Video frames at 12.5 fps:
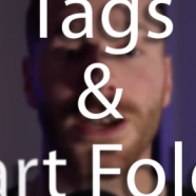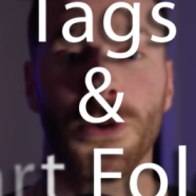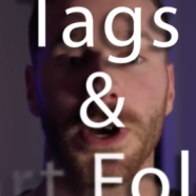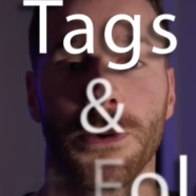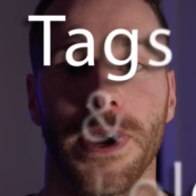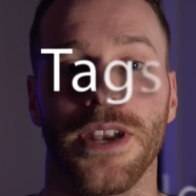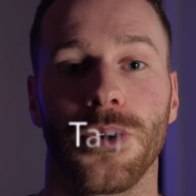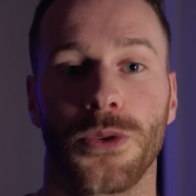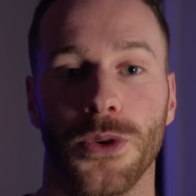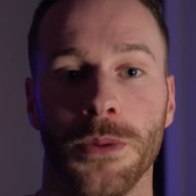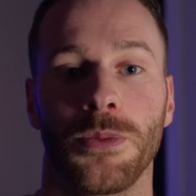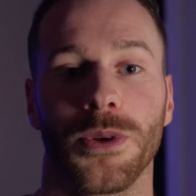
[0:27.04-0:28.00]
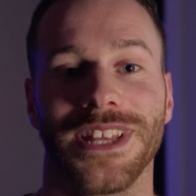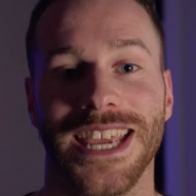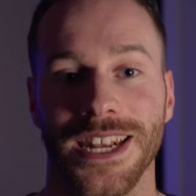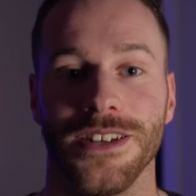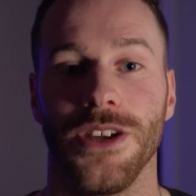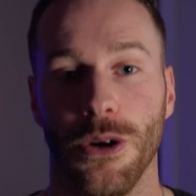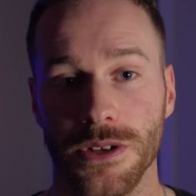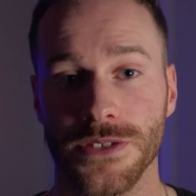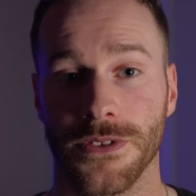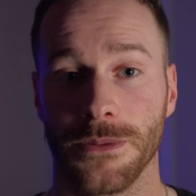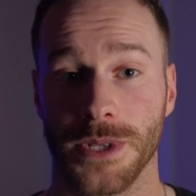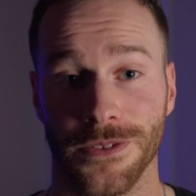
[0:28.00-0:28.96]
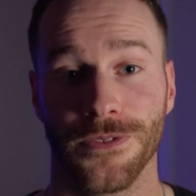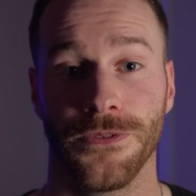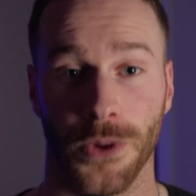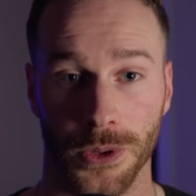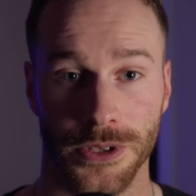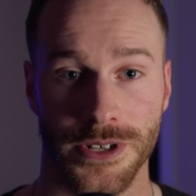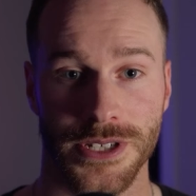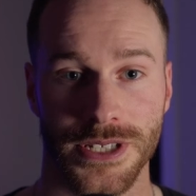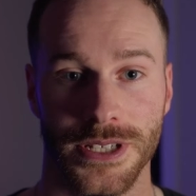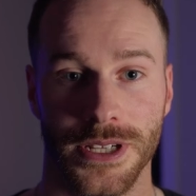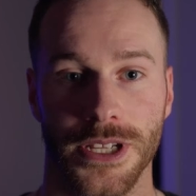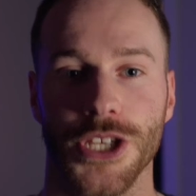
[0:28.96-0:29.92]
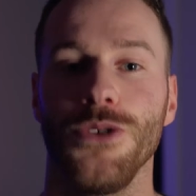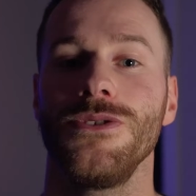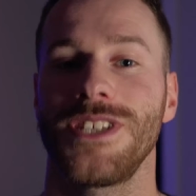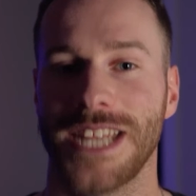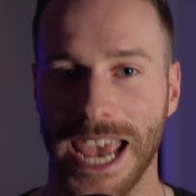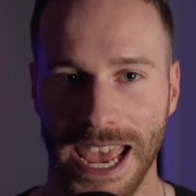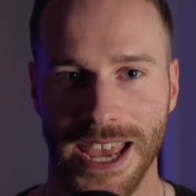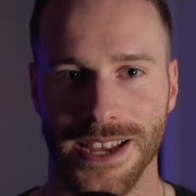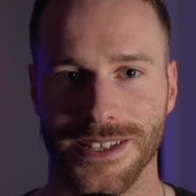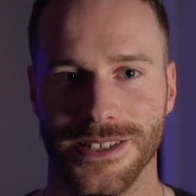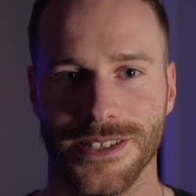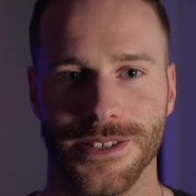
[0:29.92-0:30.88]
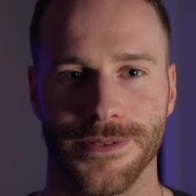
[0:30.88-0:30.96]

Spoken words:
a quick way to group related notes from different folders? Use tags.